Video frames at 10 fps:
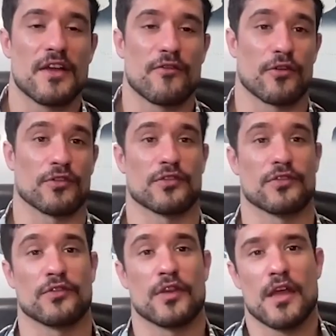
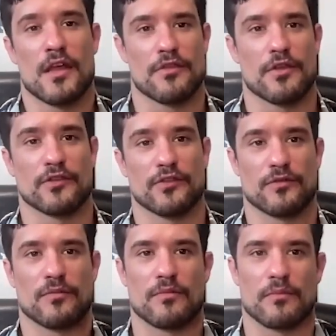versus
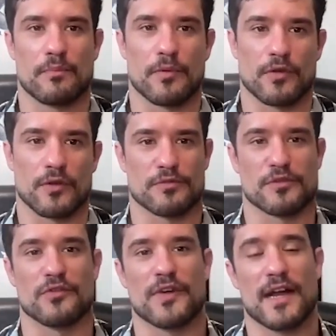this
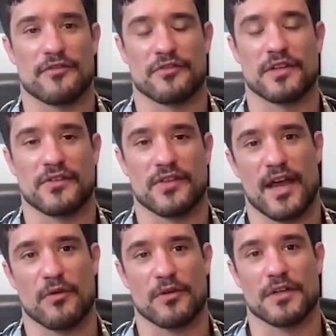bulletproof ivory
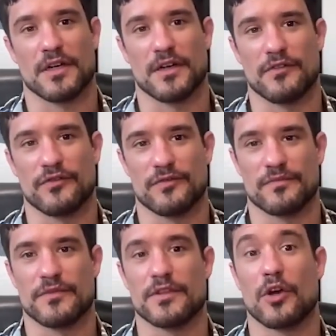tower of
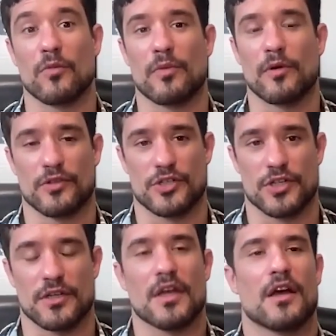no bullshit.